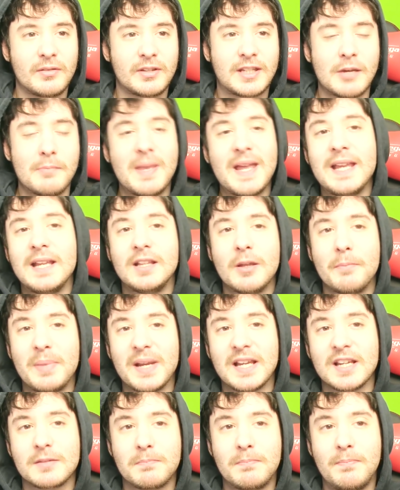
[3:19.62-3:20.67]
to me, the
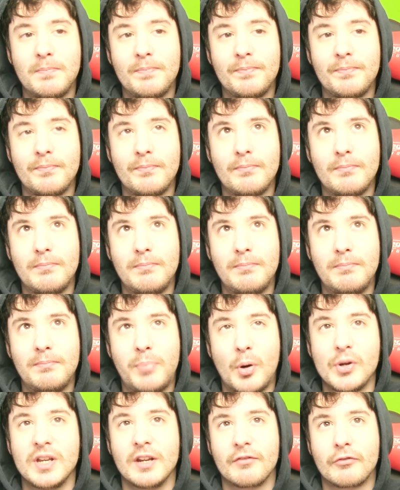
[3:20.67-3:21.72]
biggest
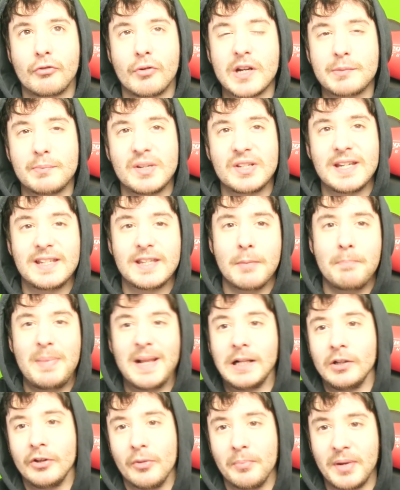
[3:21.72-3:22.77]
point of Christmas is the
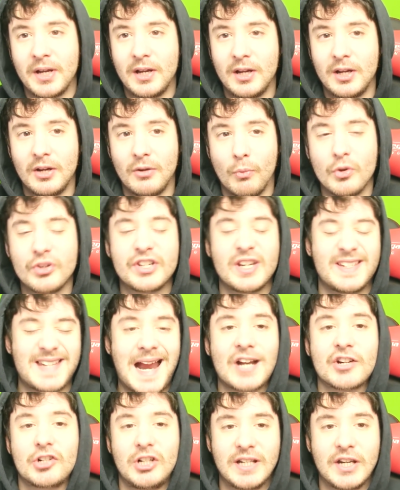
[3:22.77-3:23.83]
build-up. Once it's
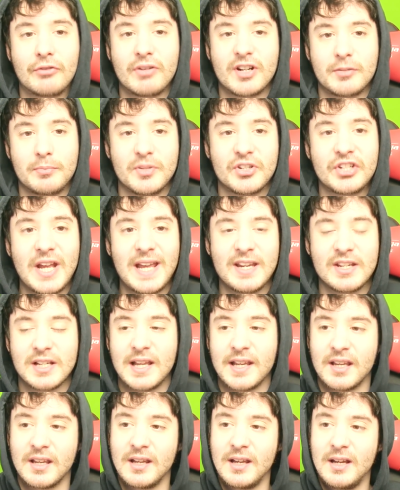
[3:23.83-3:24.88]
actually Christmas Day, it's
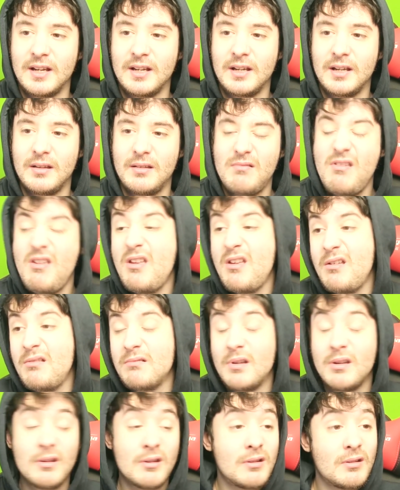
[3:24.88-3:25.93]
like, yeah.
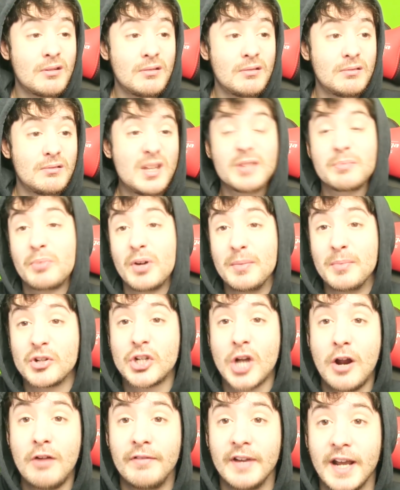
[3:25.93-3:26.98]
It's pretty
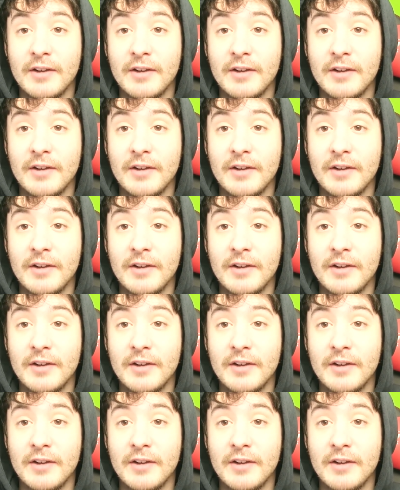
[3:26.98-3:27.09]
much over